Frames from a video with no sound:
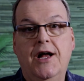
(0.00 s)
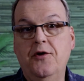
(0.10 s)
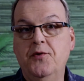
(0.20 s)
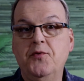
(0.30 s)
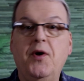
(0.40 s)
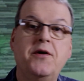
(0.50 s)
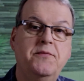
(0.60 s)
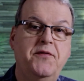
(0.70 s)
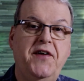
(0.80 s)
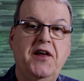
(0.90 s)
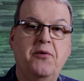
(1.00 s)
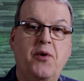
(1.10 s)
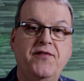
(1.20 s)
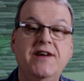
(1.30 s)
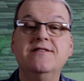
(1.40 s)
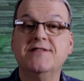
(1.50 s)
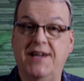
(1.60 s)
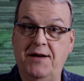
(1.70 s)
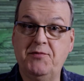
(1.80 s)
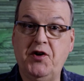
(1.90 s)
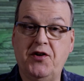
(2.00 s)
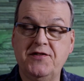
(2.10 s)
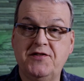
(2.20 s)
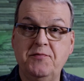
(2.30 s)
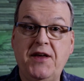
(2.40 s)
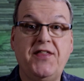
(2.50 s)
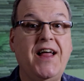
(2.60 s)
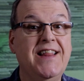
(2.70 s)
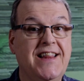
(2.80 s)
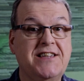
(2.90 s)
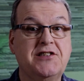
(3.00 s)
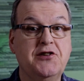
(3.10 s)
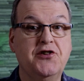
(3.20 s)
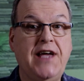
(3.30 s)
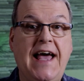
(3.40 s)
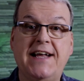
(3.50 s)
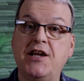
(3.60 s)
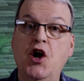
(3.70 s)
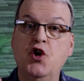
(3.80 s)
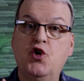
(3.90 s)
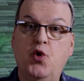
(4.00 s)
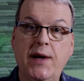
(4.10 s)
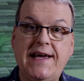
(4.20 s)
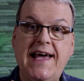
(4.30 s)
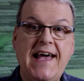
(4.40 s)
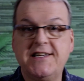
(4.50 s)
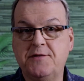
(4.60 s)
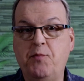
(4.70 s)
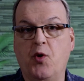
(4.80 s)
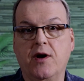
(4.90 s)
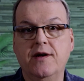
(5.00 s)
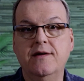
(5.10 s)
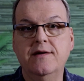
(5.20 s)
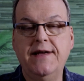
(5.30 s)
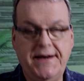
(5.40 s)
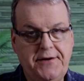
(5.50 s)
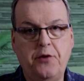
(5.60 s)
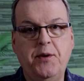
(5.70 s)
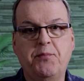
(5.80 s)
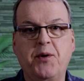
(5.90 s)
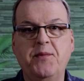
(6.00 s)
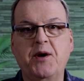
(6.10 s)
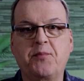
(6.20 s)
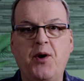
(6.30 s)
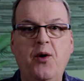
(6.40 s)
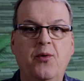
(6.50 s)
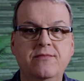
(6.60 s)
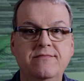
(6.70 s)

Hello and welcome to Video Revealed. I'm Colin Smith. Let's look at Quick Export in Adobe Premiere Pro.